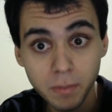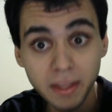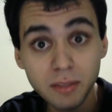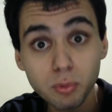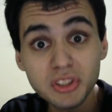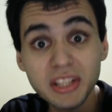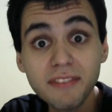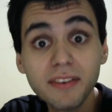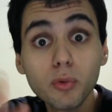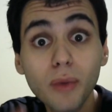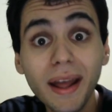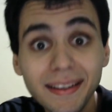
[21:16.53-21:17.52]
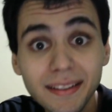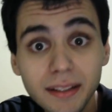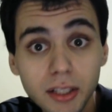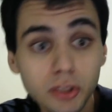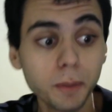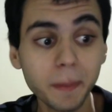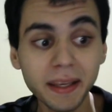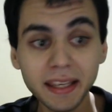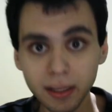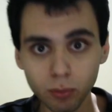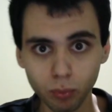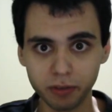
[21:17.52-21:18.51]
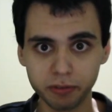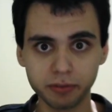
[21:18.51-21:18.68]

It was never read to begin with.